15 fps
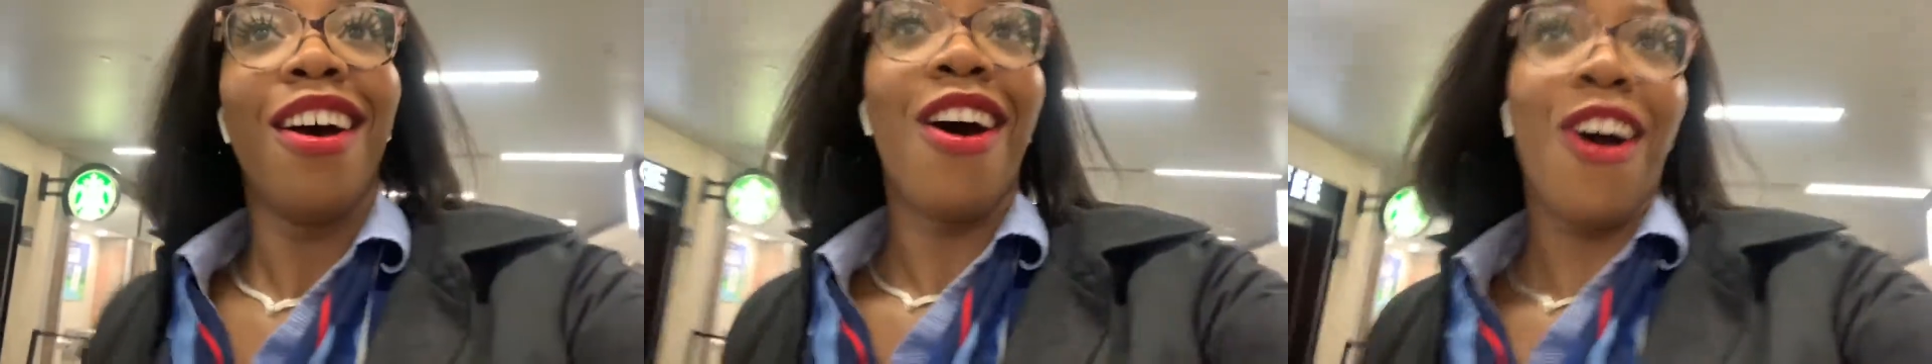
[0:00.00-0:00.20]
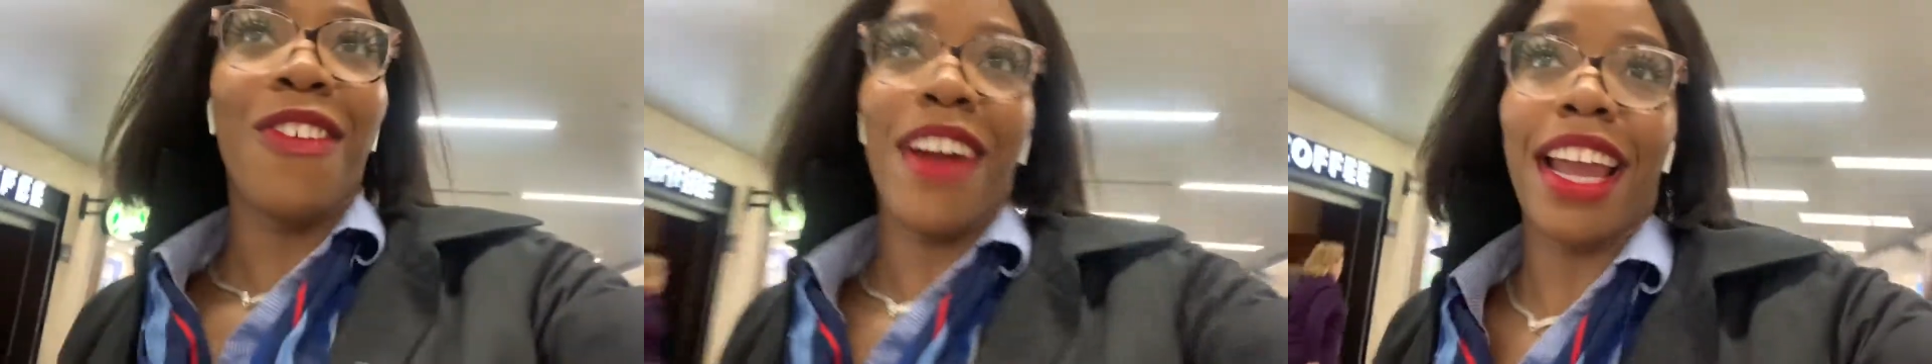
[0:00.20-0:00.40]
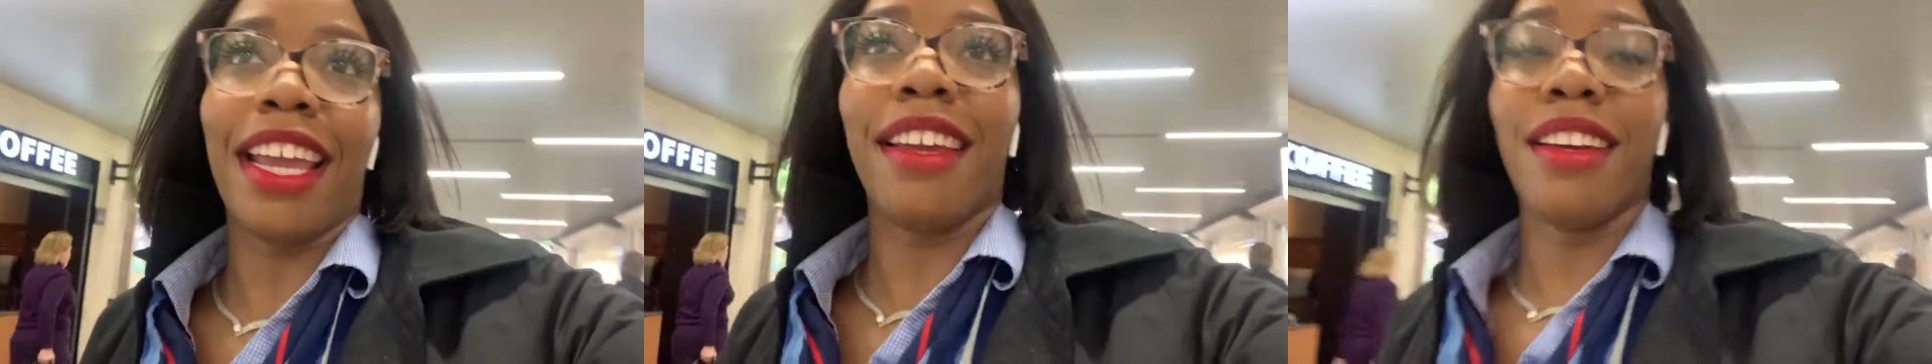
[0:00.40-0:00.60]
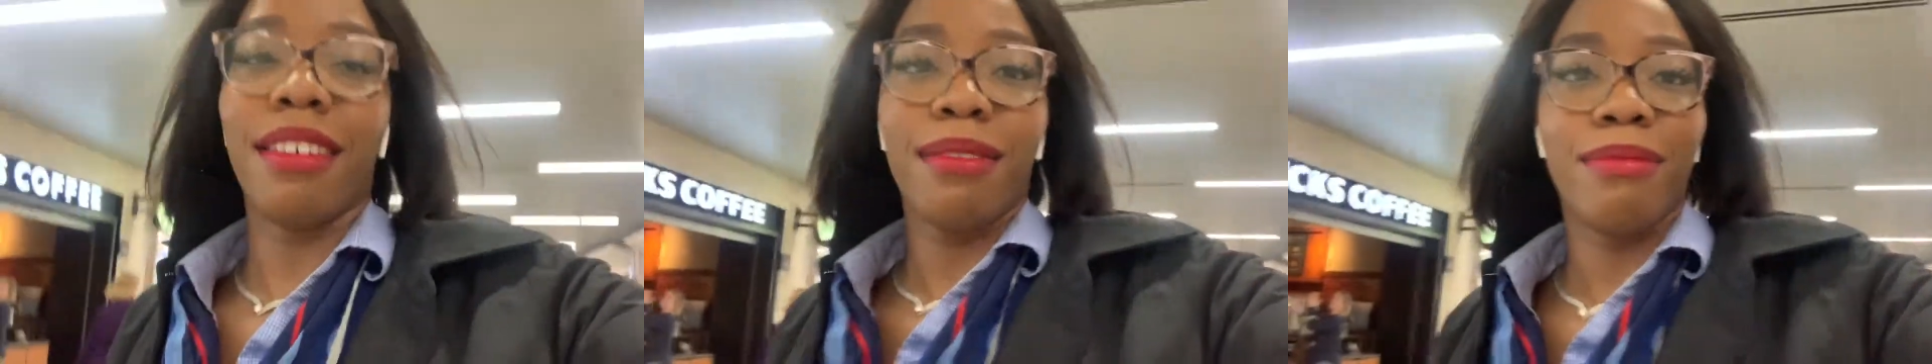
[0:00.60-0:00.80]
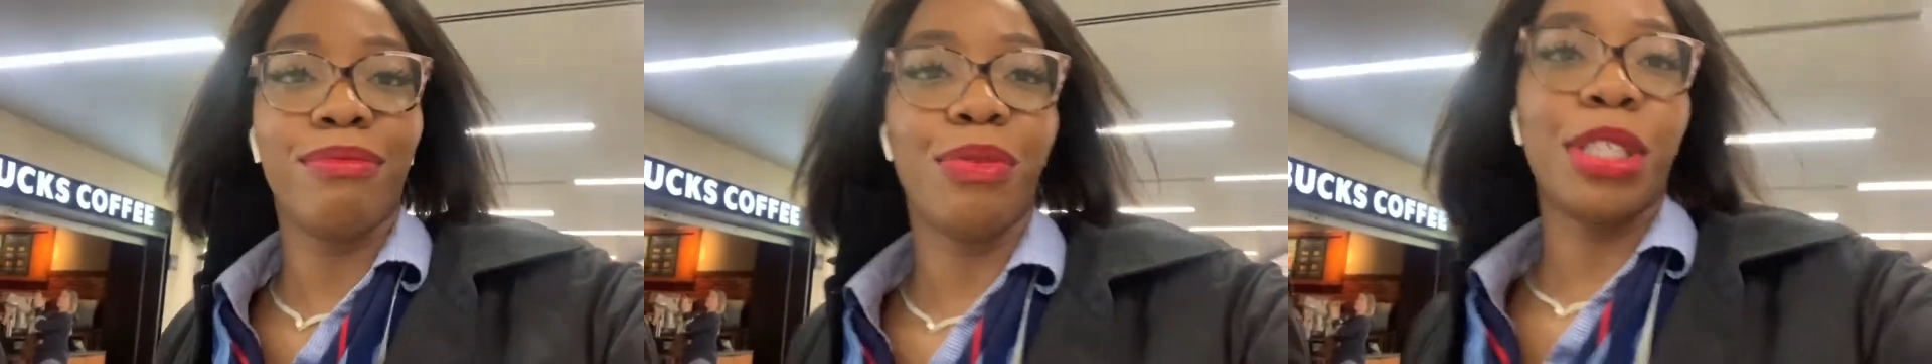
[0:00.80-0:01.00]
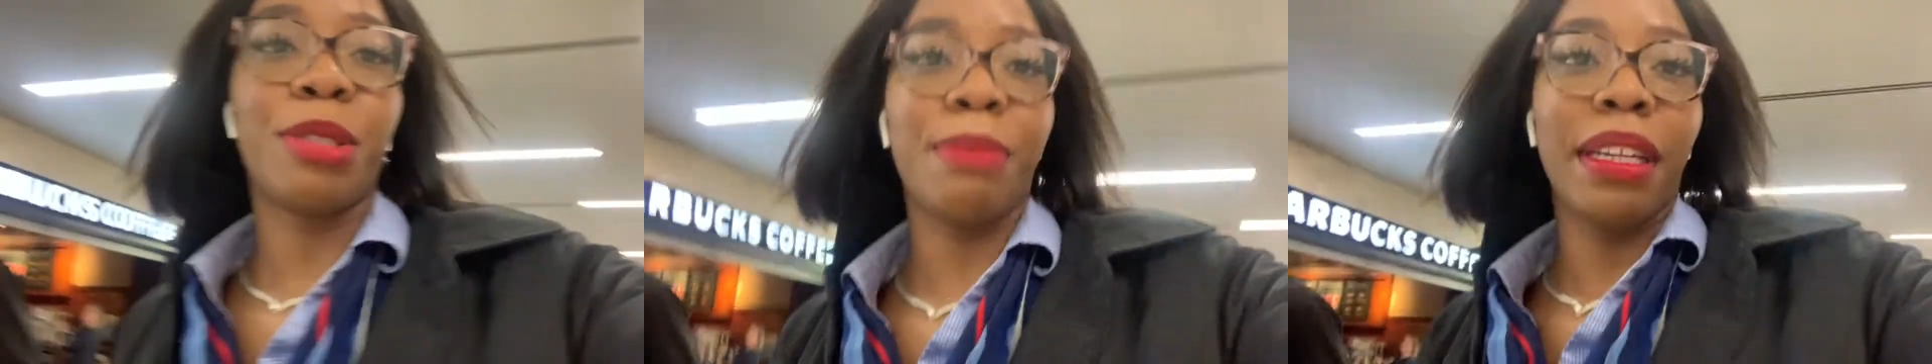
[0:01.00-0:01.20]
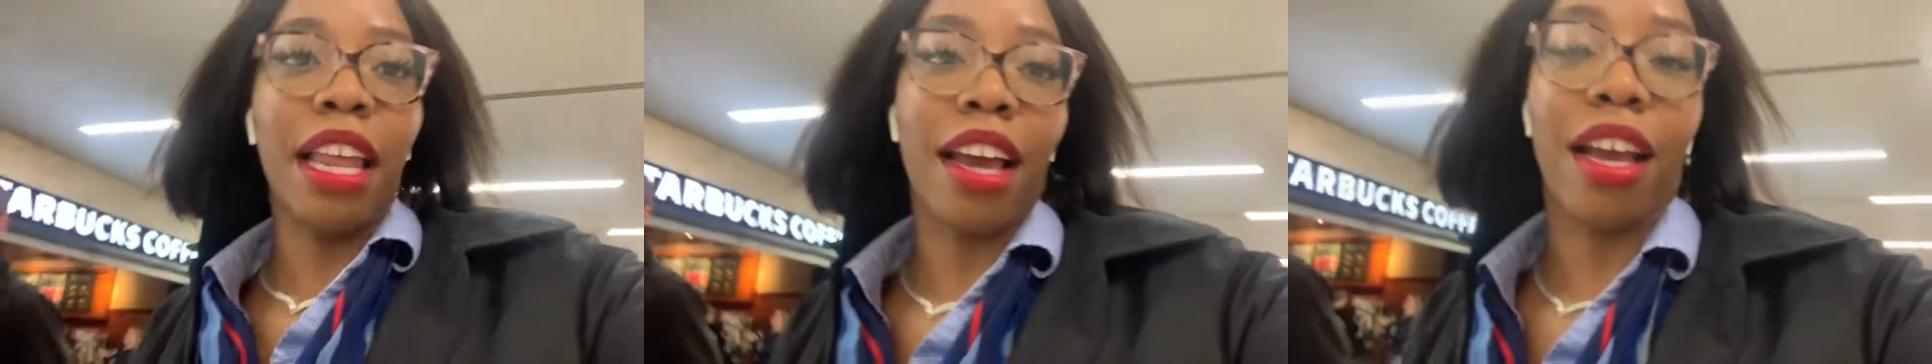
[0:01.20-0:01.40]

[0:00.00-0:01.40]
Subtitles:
All right, wish me luck,